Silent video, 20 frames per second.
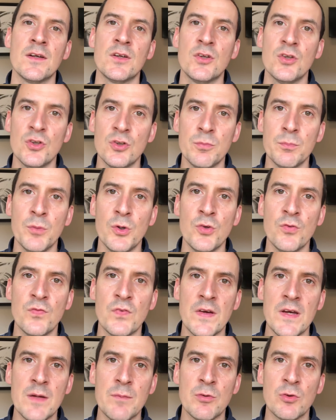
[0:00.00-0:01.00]
good move
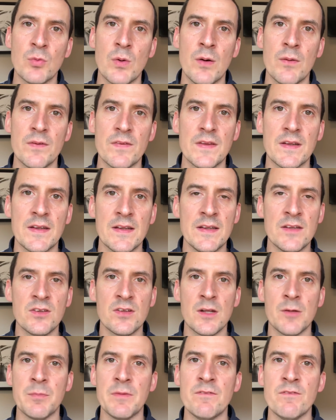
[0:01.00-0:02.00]
for him as well. I think he's
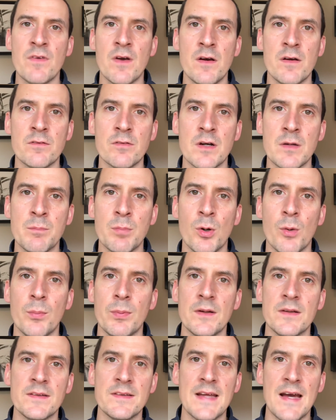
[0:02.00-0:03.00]
going to be very, very
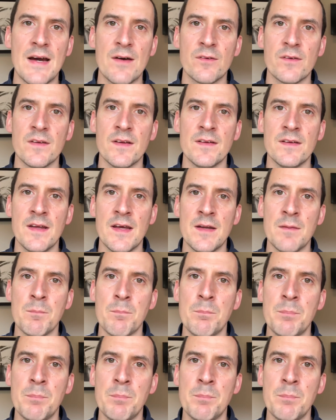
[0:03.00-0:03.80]
popular down at the Den.